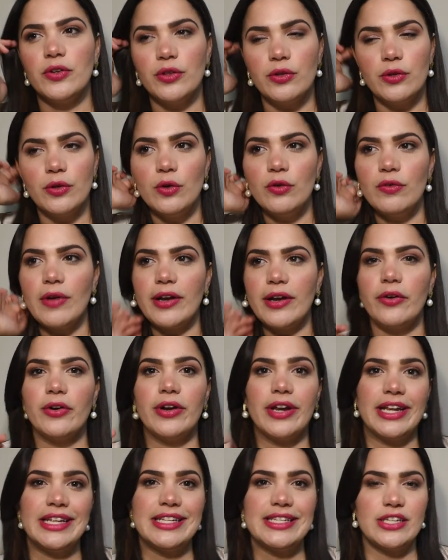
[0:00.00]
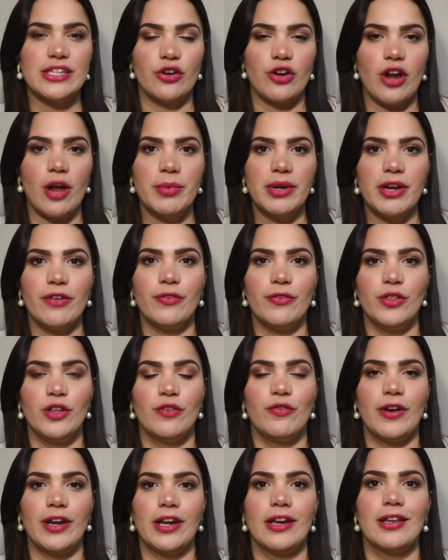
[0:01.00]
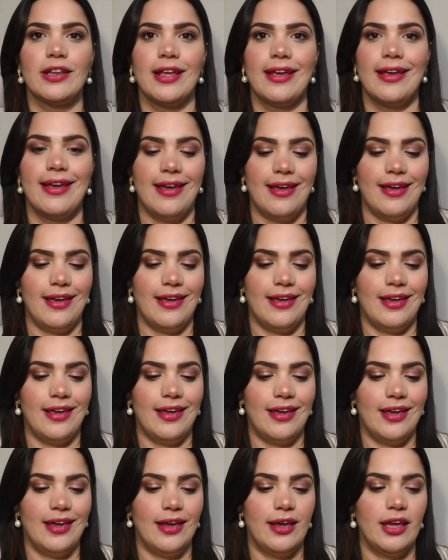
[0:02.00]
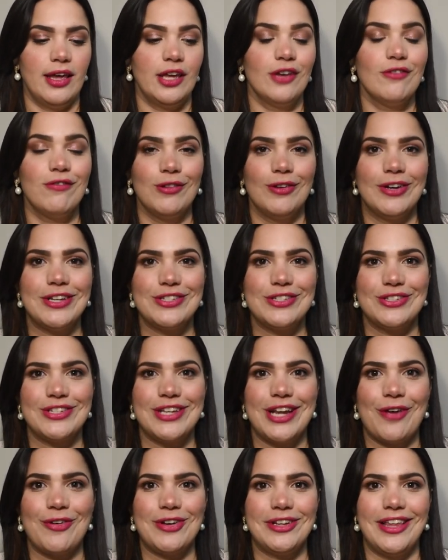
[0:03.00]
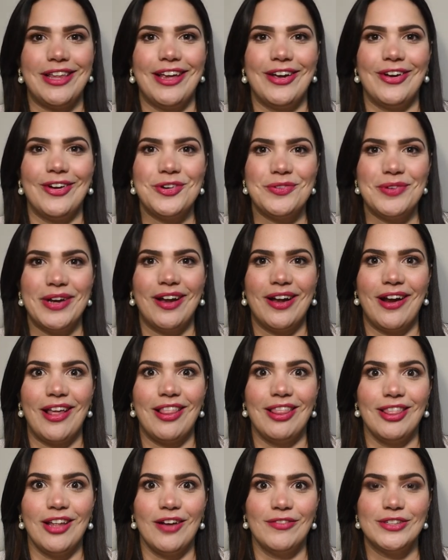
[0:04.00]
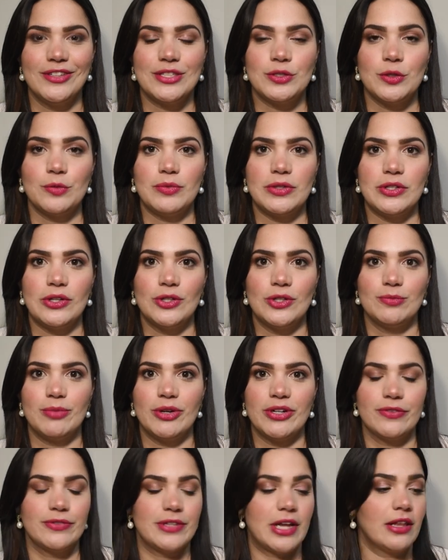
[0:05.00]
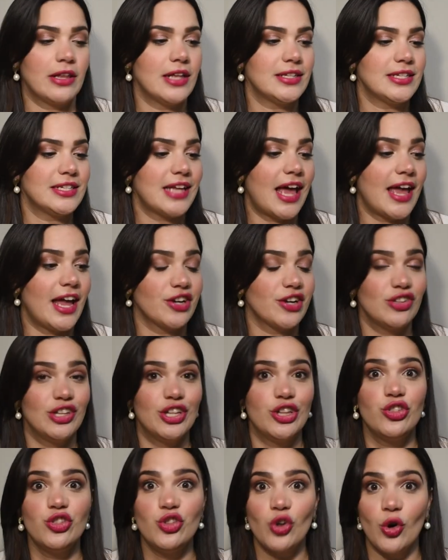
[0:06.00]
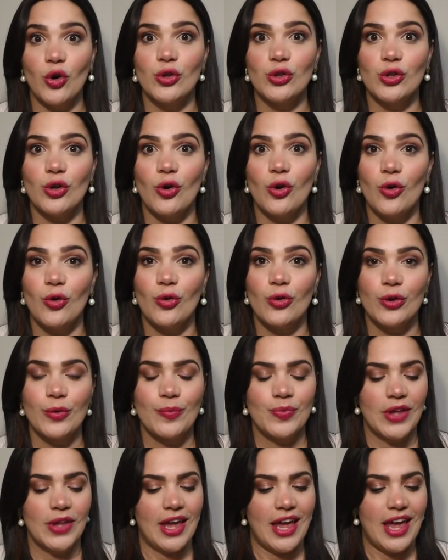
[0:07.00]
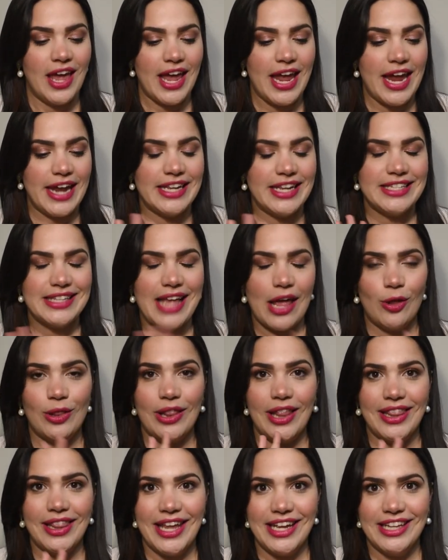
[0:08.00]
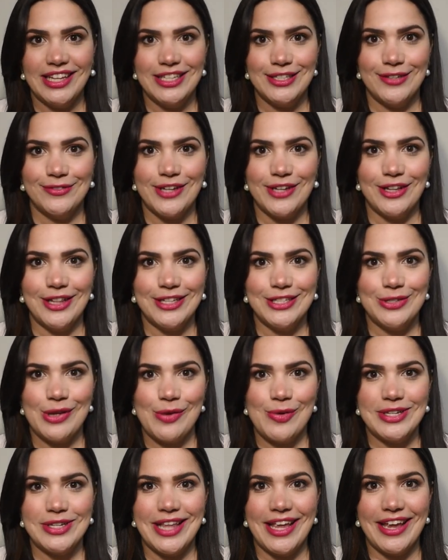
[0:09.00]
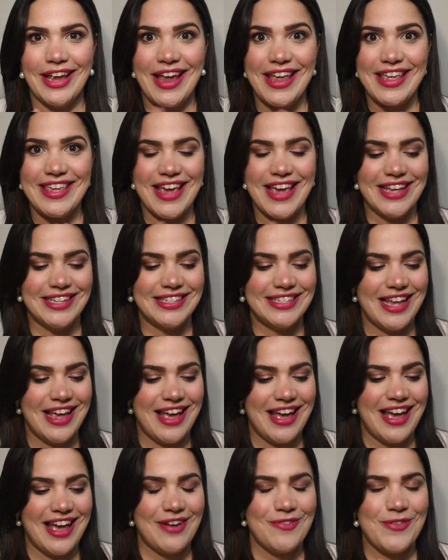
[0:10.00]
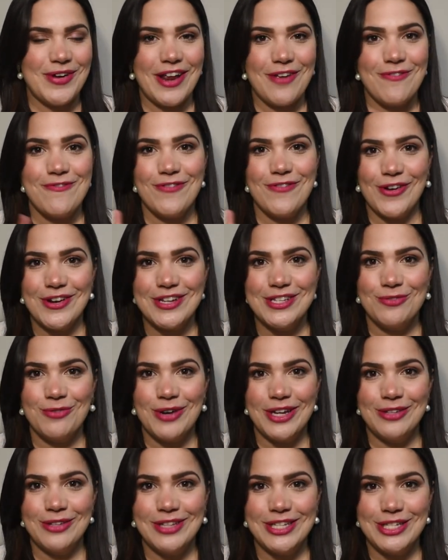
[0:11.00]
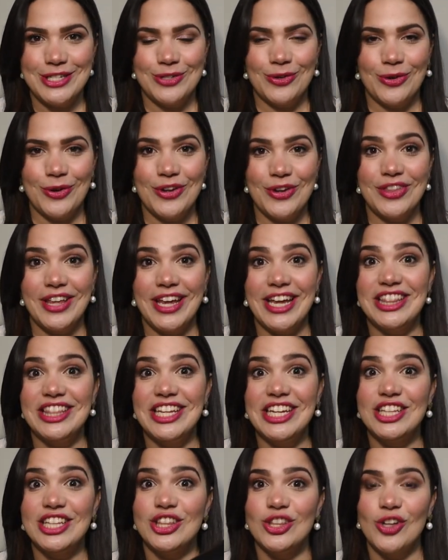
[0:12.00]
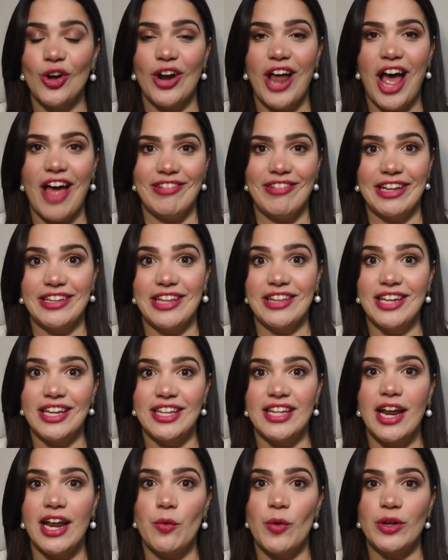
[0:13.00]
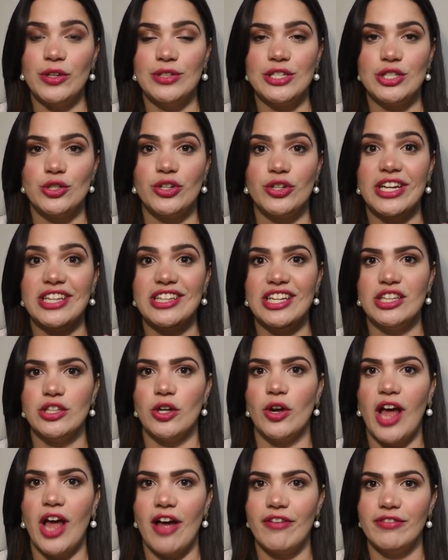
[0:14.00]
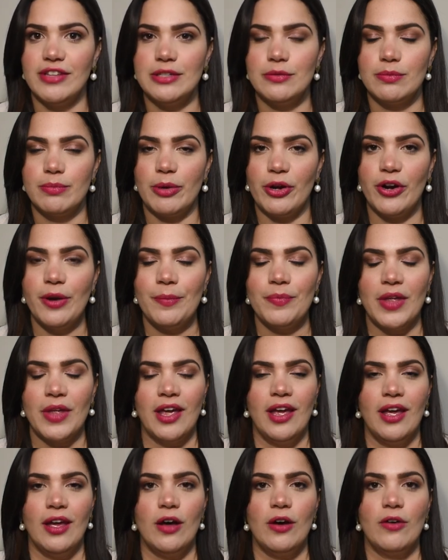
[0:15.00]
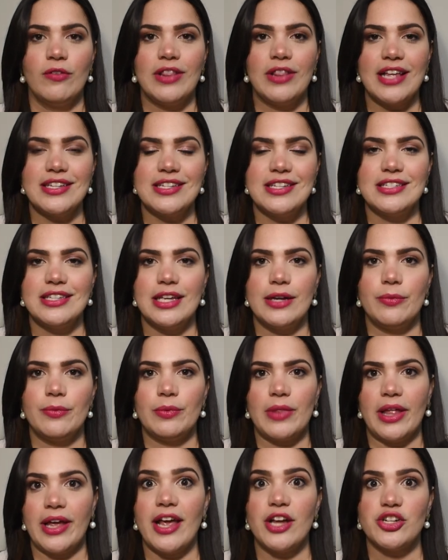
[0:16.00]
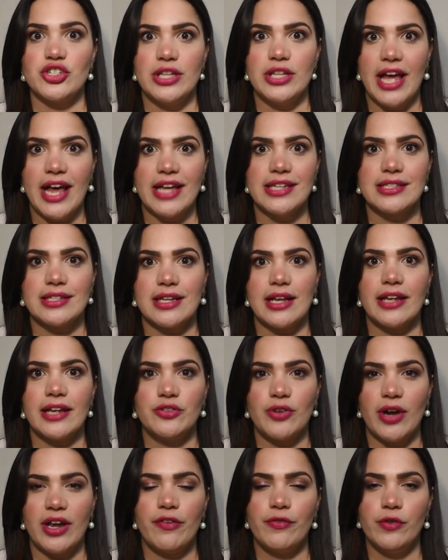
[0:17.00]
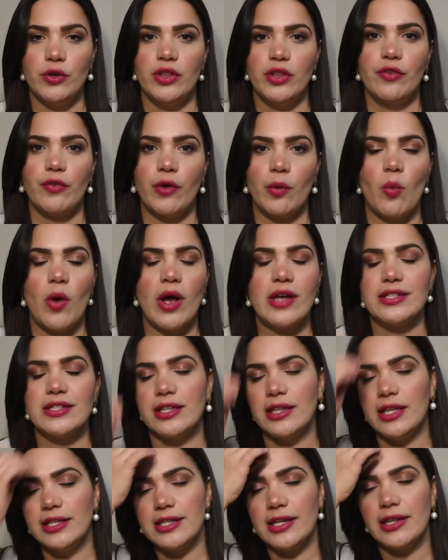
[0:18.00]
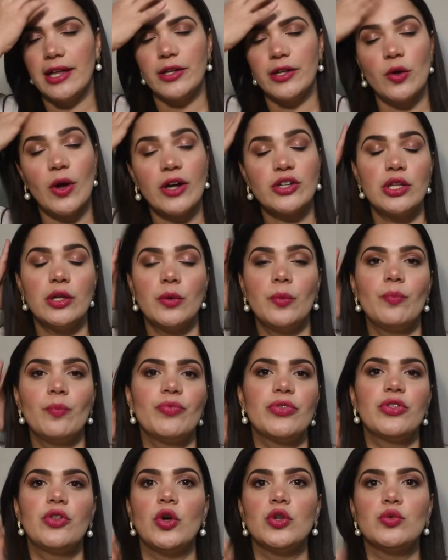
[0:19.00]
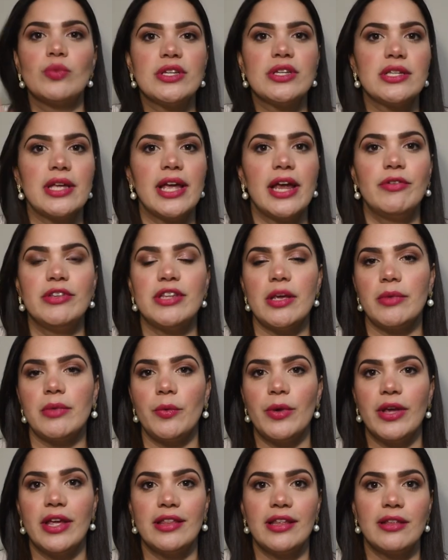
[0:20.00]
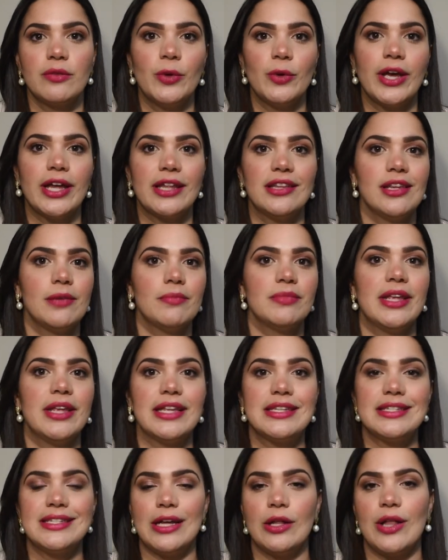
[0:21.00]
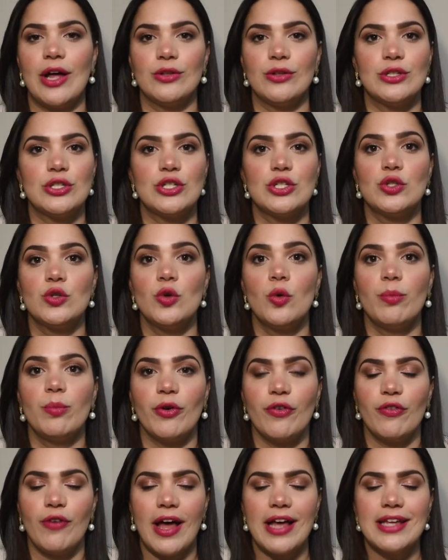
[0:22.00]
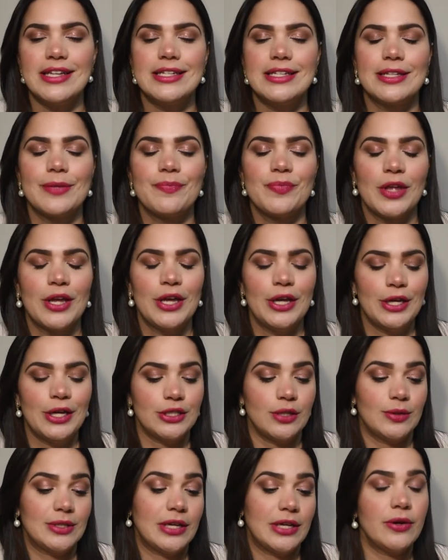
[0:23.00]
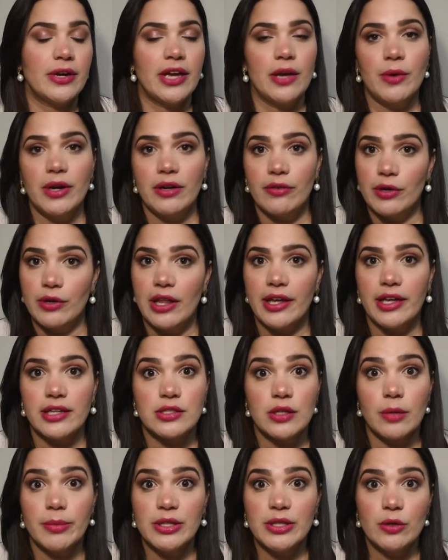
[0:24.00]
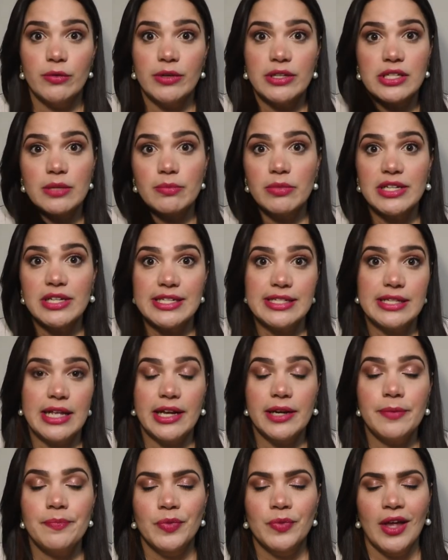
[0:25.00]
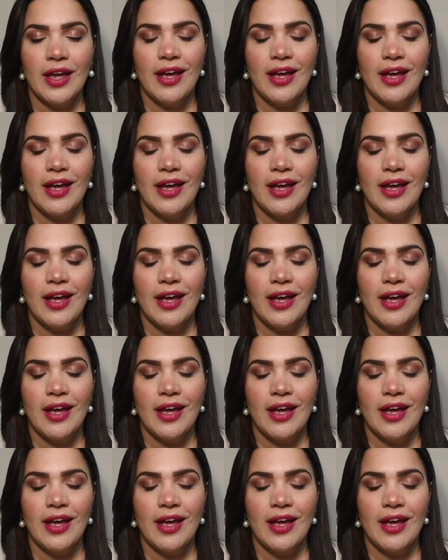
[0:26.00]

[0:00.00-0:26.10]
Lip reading: YouTube and on Instagram in a few different influencers, and I was like, oh my god, I love those pairs of sunglasses. I actually don't own any style like these of sunglasses, so I was like, yes. When I first went to the store, they did not have, the day that I went to the store, they did not have this pair of glasses. I actually asked, I tried a few different ones, and they said no, actually, those ones, every time that we get them, they sell out super fast. So I was like, okay, whatever, it's not meant to be, simple as that.